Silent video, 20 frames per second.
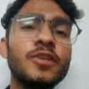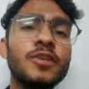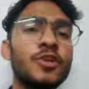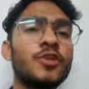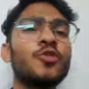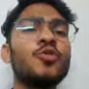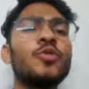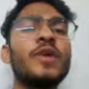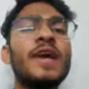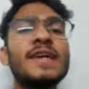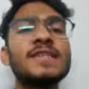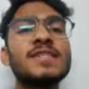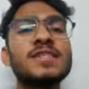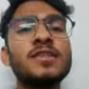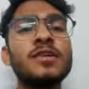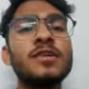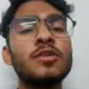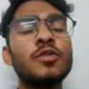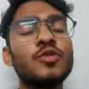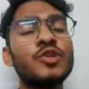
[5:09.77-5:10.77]
to guess
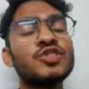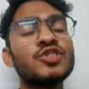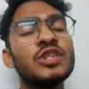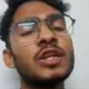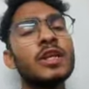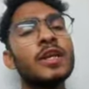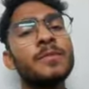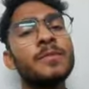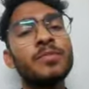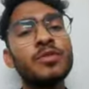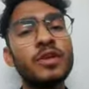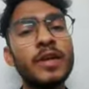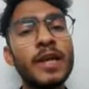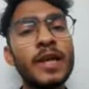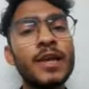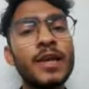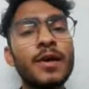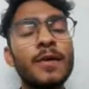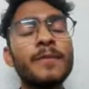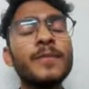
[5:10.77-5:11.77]
the original input
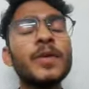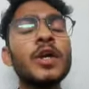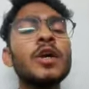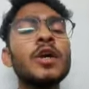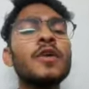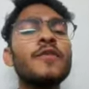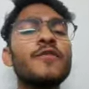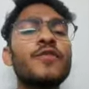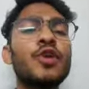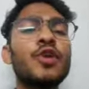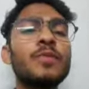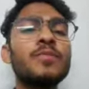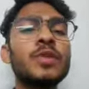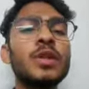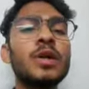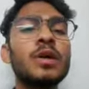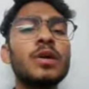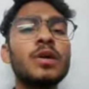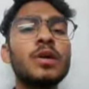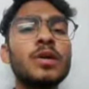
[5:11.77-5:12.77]
data from
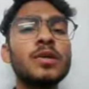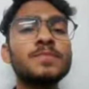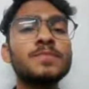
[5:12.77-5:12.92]
the